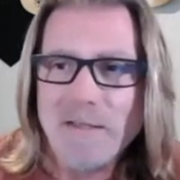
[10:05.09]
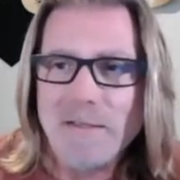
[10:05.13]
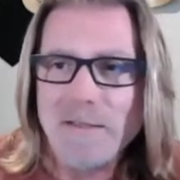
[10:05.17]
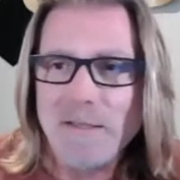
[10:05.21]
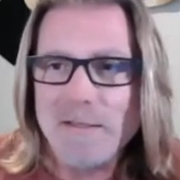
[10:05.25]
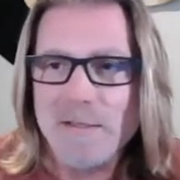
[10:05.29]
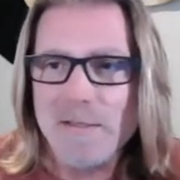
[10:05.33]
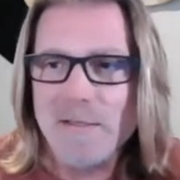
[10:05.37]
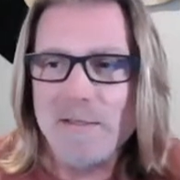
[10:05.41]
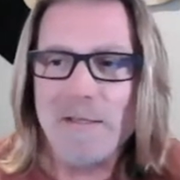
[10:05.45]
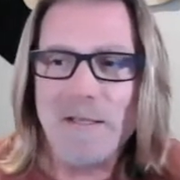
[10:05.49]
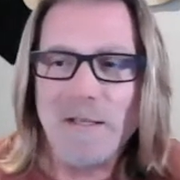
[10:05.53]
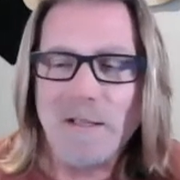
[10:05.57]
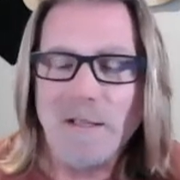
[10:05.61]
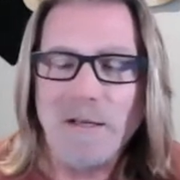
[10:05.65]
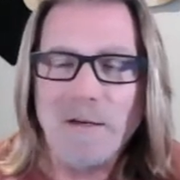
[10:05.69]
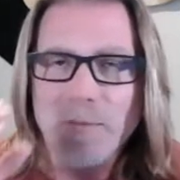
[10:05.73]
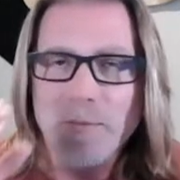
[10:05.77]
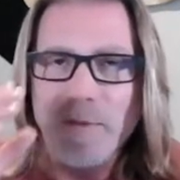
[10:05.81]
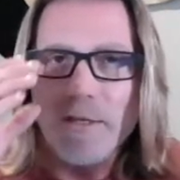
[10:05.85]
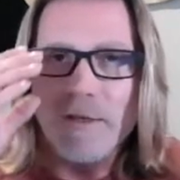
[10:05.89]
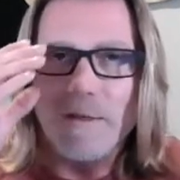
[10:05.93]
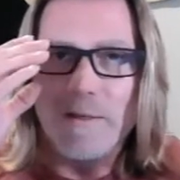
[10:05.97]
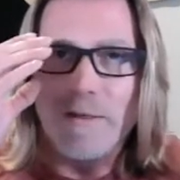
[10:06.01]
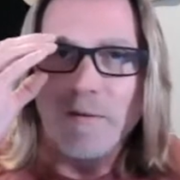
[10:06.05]
This is a
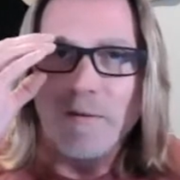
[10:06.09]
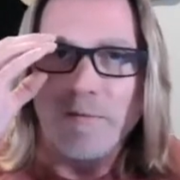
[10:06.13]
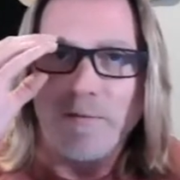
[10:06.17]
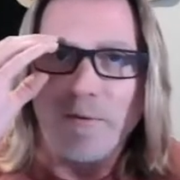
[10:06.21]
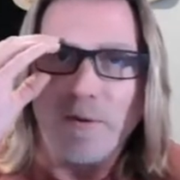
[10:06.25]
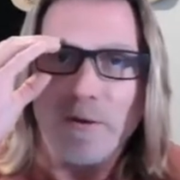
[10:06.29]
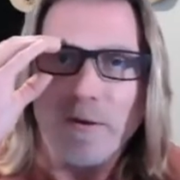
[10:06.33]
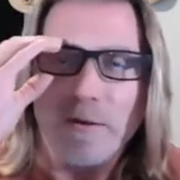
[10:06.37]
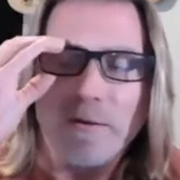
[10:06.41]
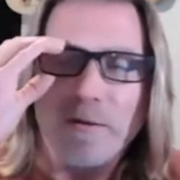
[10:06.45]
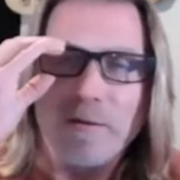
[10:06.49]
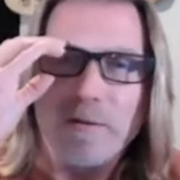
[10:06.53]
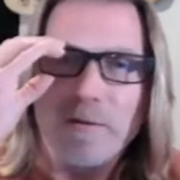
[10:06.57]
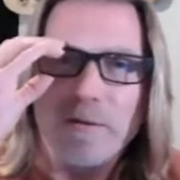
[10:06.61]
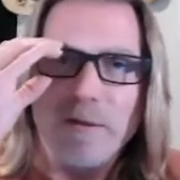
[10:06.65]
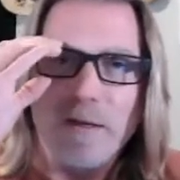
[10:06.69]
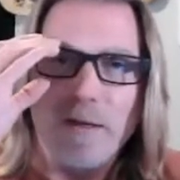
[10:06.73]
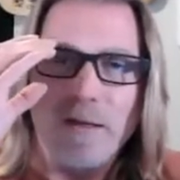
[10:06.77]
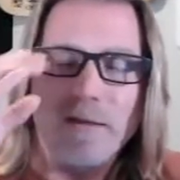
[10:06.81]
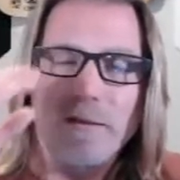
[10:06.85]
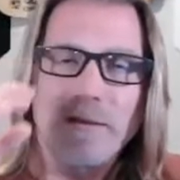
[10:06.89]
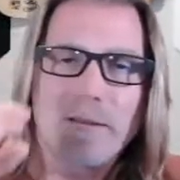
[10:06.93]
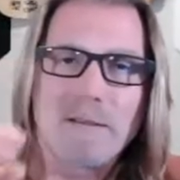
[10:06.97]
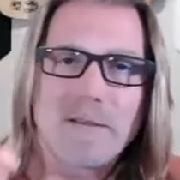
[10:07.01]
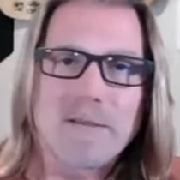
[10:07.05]
little bit different.
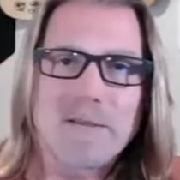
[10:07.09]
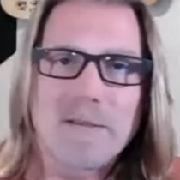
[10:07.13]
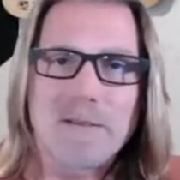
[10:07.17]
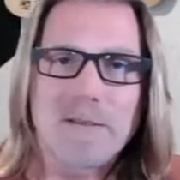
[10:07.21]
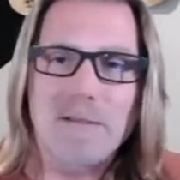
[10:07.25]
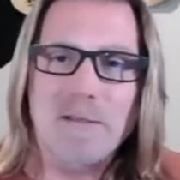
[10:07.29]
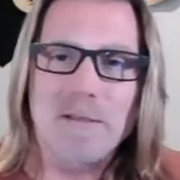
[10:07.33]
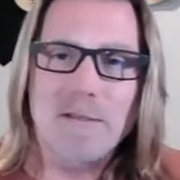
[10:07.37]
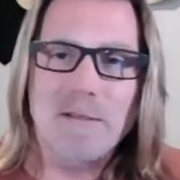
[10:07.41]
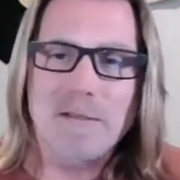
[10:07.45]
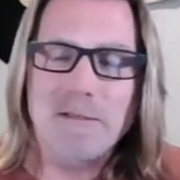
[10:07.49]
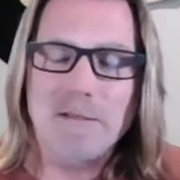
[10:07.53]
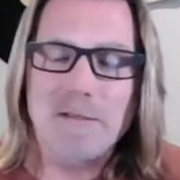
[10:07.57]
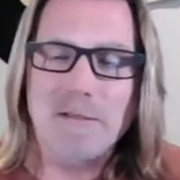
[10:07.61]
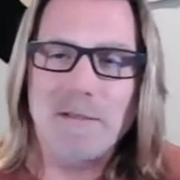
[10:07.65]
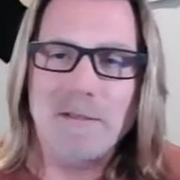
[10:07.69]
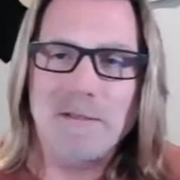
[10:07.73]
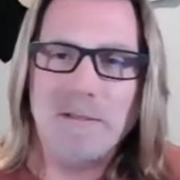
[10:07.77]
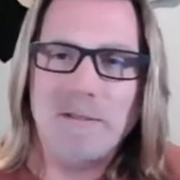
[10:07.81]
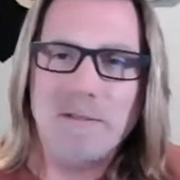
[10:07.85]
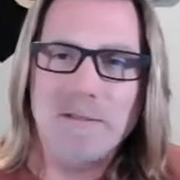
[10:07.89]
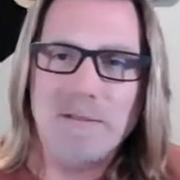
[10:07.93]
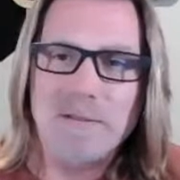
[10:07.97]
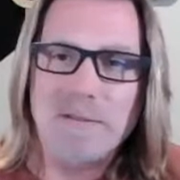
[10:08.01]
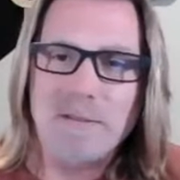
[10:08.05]
Okay. This is
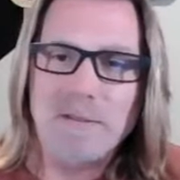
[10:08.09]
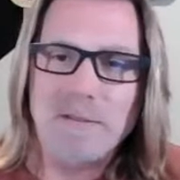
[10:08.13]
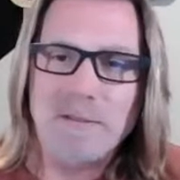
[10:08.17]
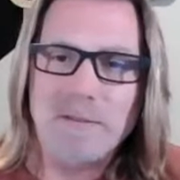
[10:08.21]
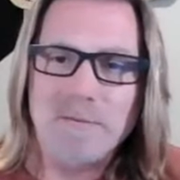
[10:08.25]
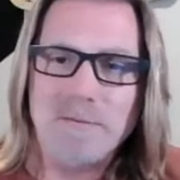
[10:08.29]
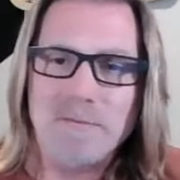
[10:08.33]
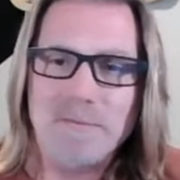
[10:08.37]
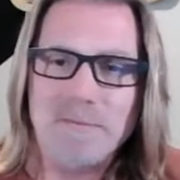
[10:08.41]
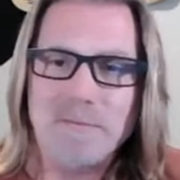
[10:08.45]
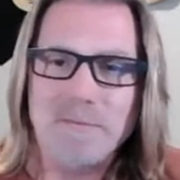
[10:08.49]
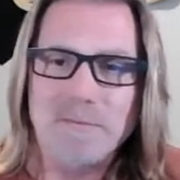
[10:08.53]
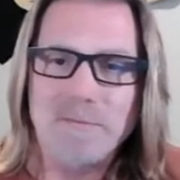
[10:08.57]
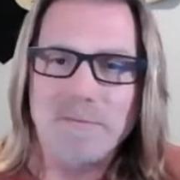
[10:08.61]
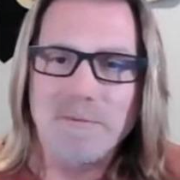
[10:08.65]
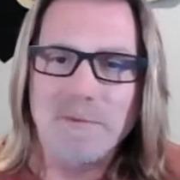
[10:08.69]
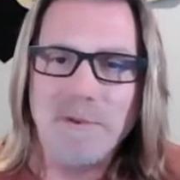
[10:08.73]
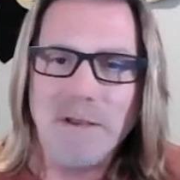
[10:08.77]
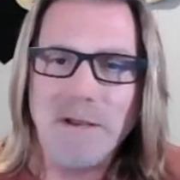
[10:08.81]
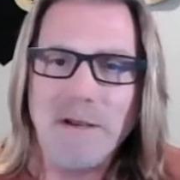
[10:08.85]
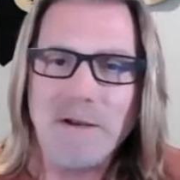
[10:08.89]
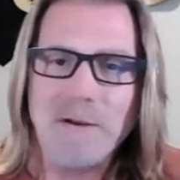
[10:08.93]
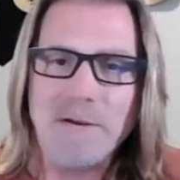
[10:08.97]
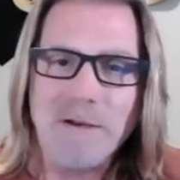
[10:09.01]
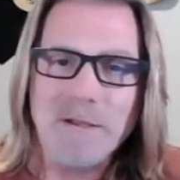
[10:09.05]
a
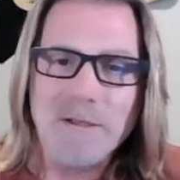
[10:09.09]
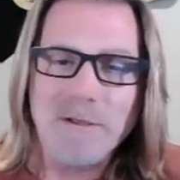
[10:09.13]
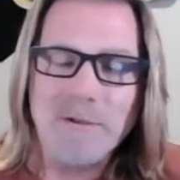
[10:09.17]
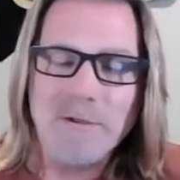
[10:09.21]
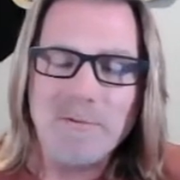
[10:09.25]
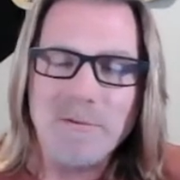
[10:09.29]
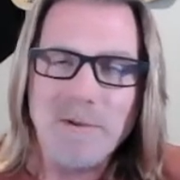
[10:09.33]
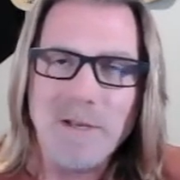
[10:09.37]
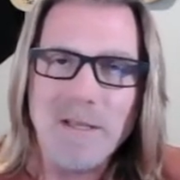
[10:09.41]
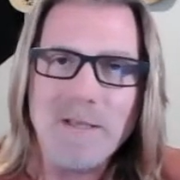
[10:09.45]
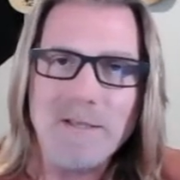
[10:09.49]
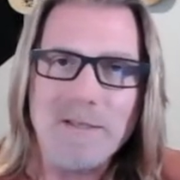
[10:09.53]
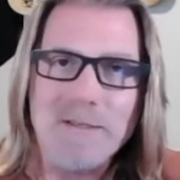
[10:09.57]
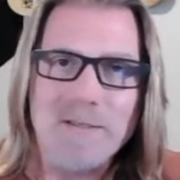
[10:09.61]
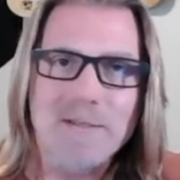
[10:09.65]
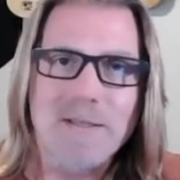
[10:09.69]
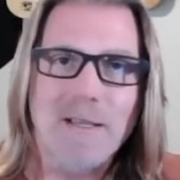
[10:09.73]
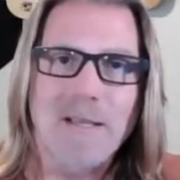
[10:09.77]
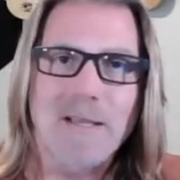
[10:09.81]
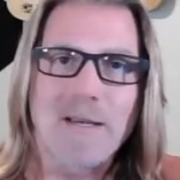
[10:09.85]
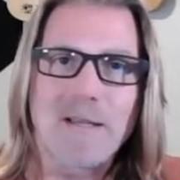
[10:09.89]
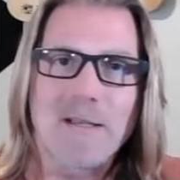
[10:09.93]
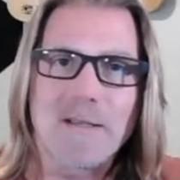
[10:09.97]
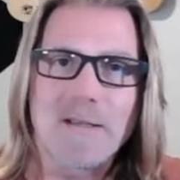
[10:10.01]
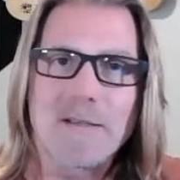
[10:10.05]
very unique
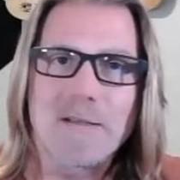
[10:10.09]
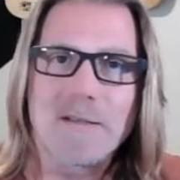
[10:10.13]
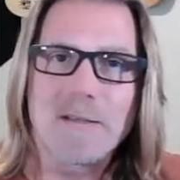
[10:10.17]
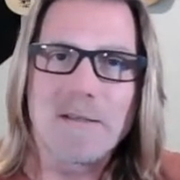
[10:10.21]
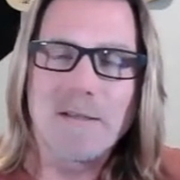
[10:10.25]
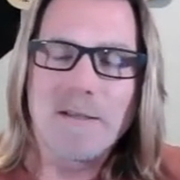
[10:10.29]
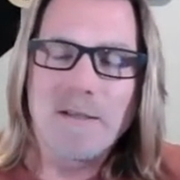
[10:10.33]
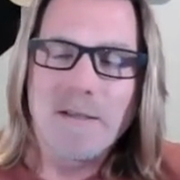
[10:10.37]
setting,